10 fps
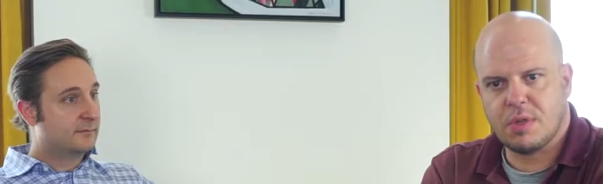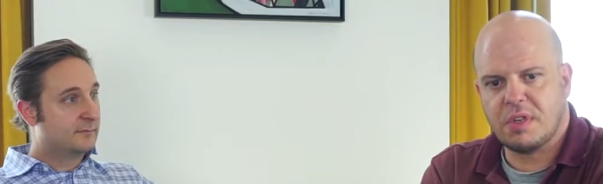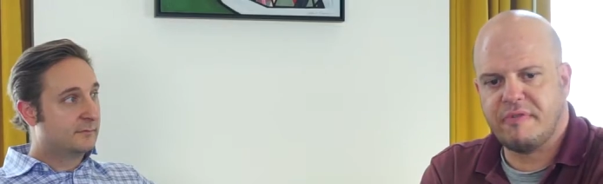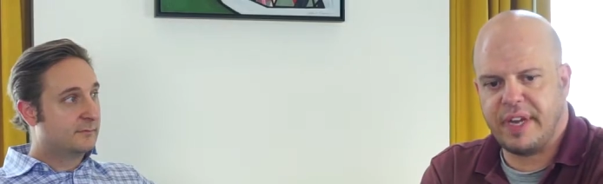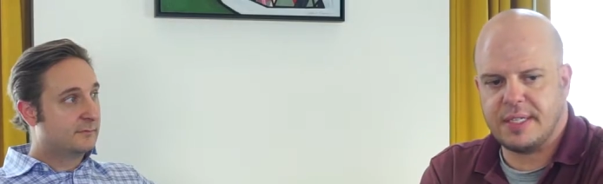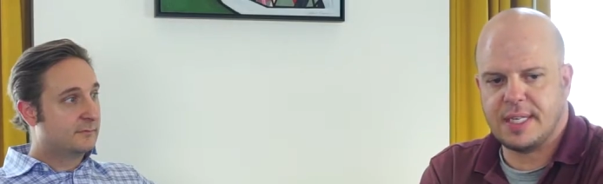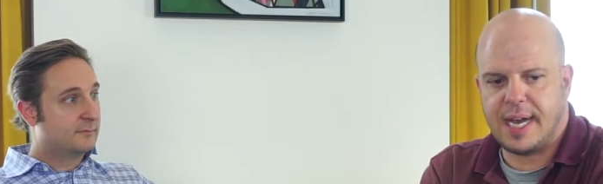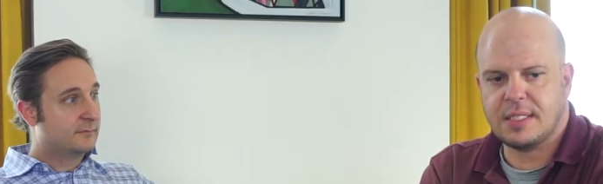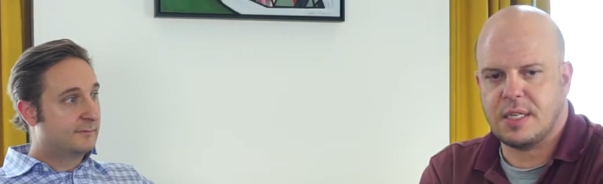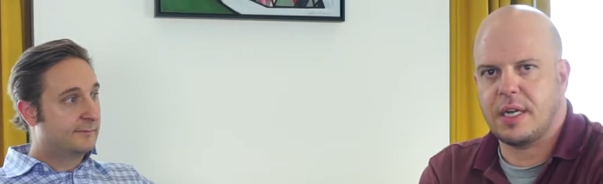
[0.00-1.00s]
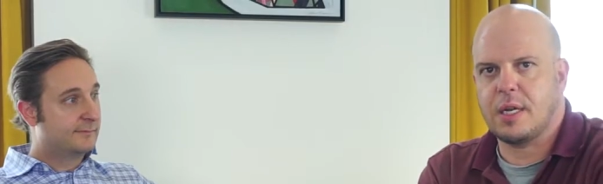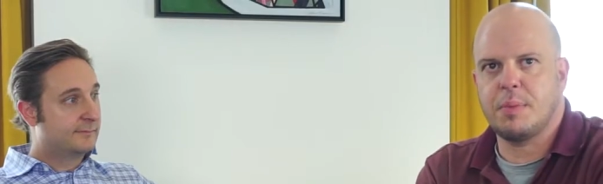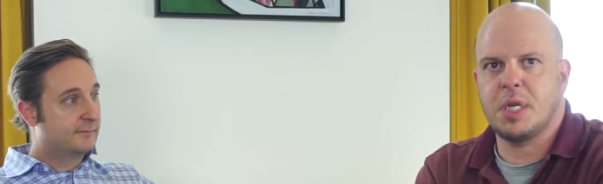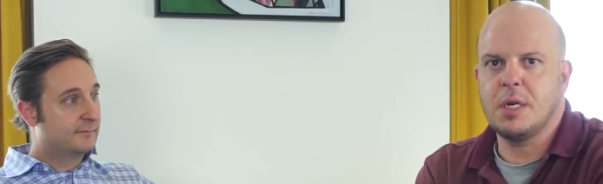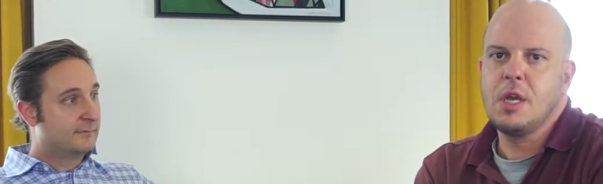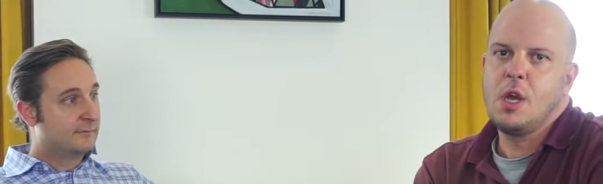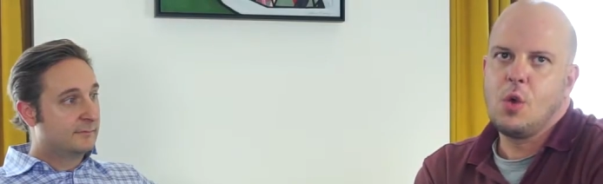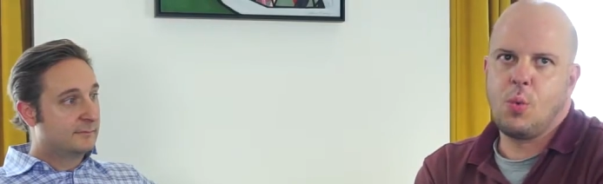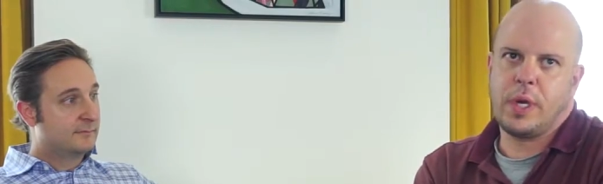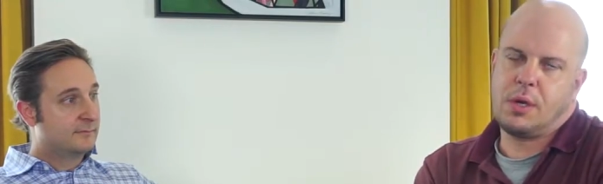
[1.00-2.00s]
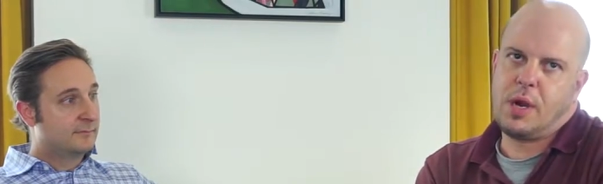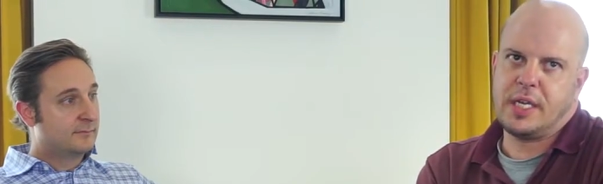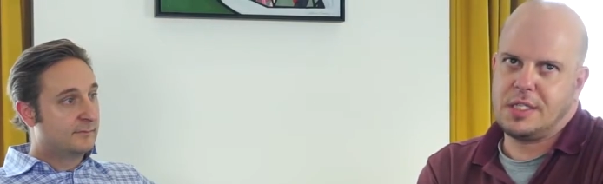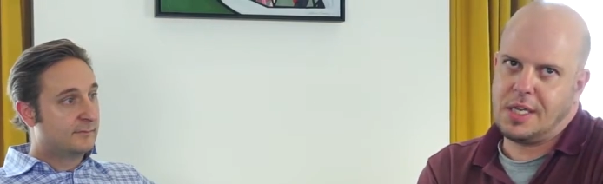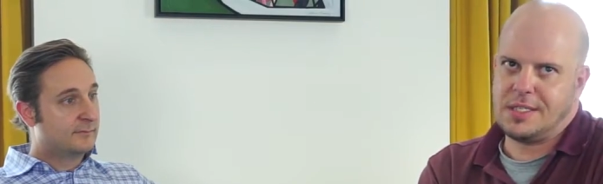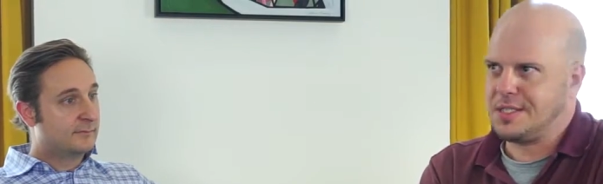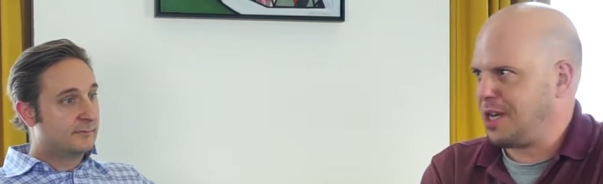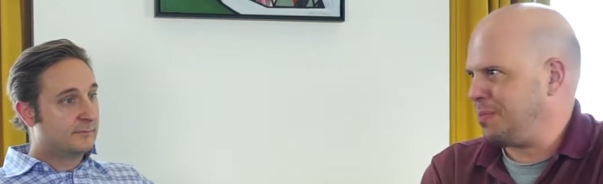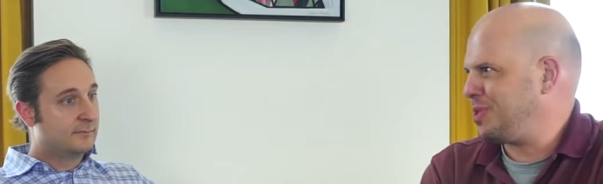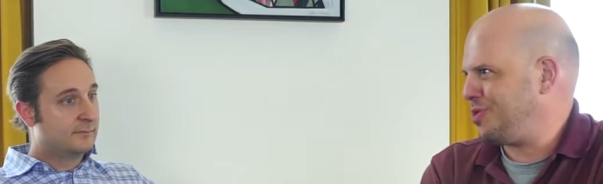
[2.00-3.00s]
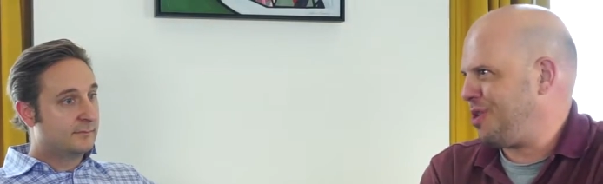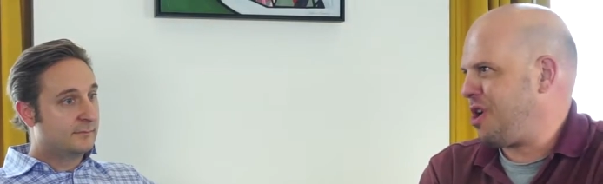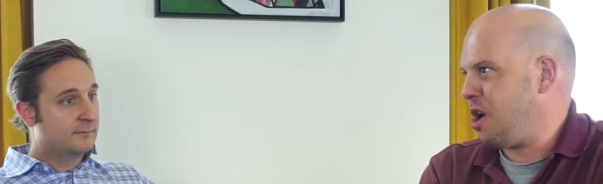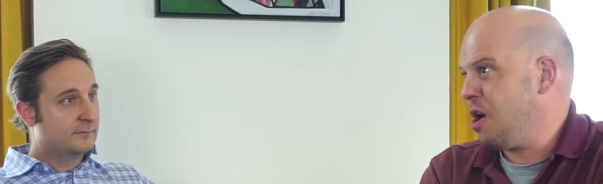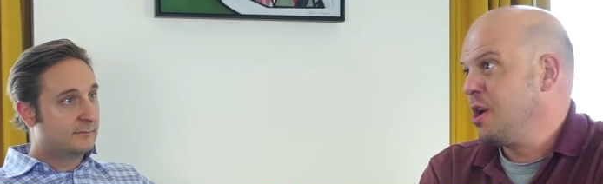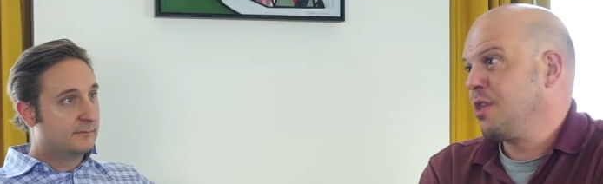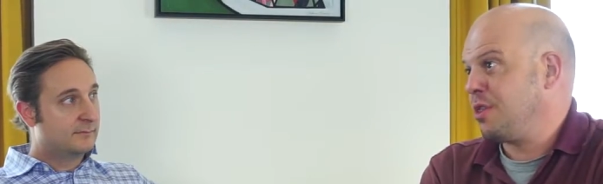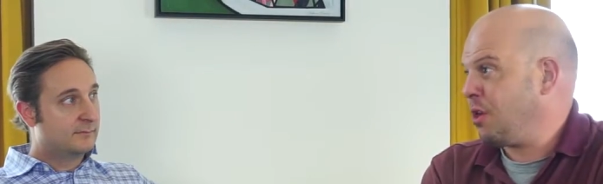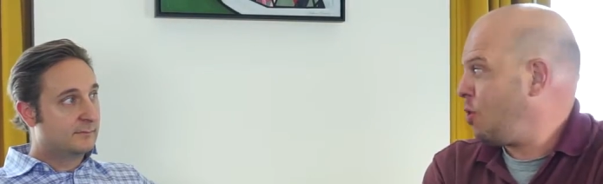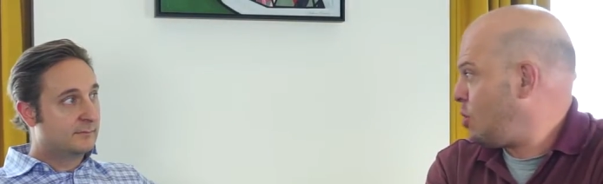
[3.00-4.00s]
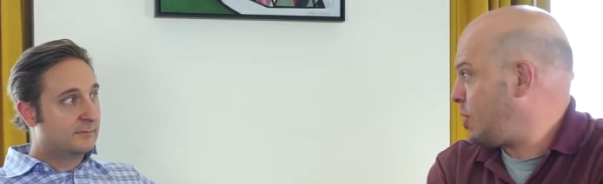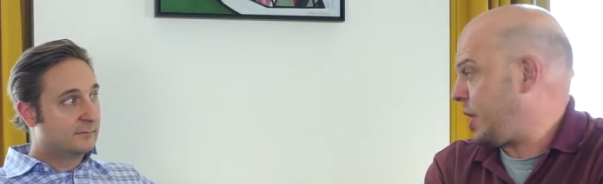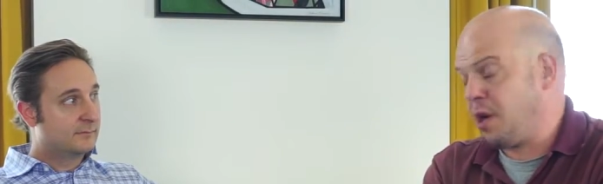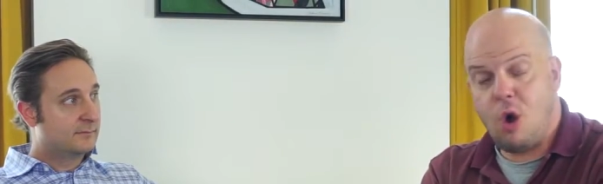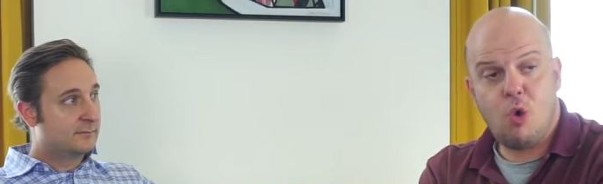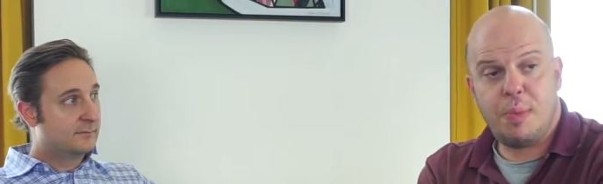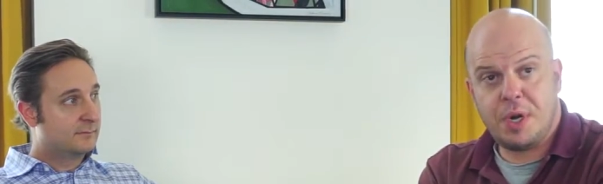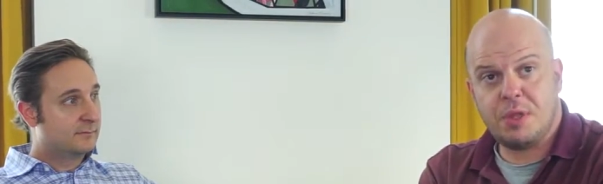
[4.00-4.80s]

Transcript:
Speaker 1: really fantastic. I mean, when Craig says come as you are, they're holding open